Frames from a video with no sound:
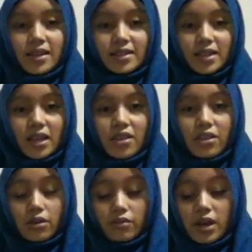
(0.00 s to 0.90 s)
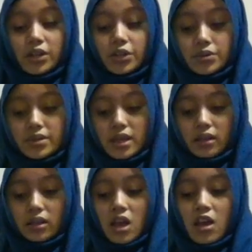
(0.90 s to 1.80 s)
The second theory argues
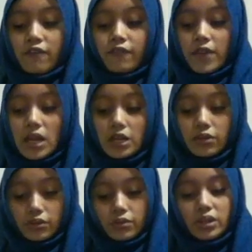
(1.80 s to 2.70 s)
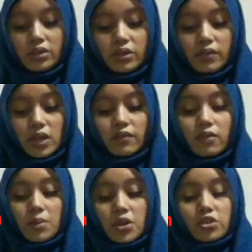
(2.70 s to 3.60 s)
that failure to retrieve
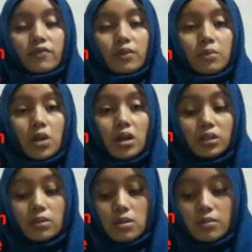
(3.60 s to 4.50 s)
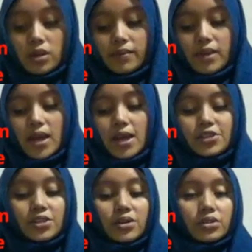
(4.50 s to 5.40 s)
information from long-term memory
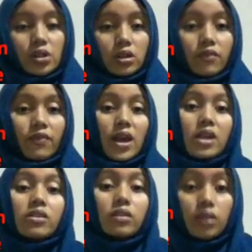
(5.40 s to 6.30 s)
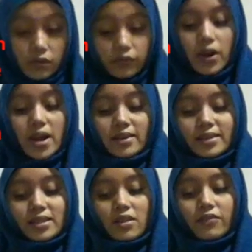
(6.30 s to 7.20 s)
is the result of
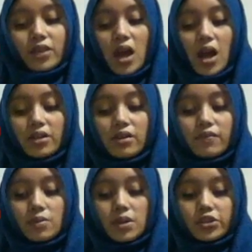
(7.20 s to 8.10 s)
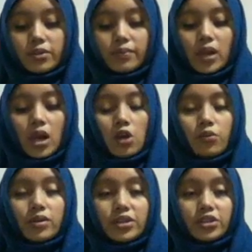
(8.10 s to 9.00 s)
interference of the other information
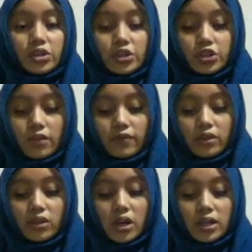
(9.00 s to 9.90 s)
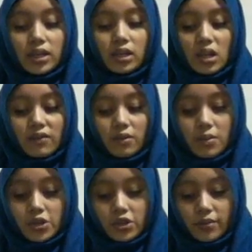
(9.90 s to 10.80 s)
with the search of the target
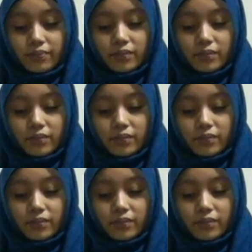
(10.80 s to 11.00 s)
information.